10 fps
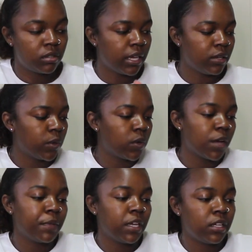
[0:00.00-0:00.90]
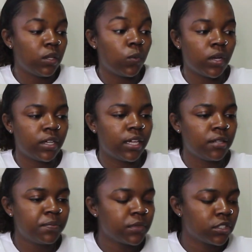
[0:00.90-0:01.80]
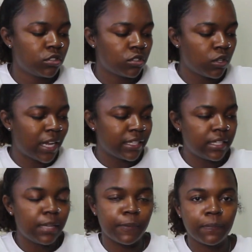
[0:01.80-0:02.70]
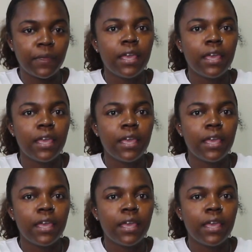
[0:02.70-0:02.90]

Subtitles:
they will come in handy one day. So you like to keep them.